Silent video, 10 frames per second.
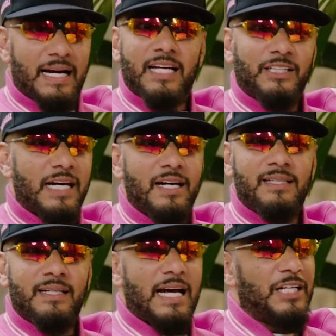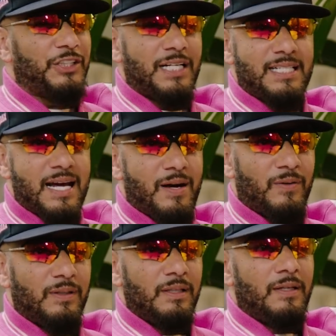got, everything got shut down.
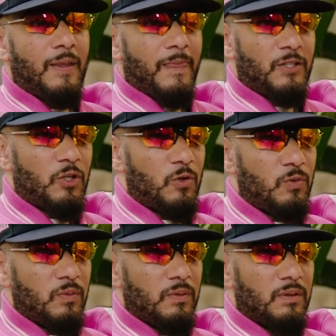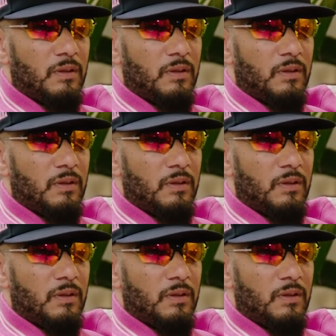Yeah. So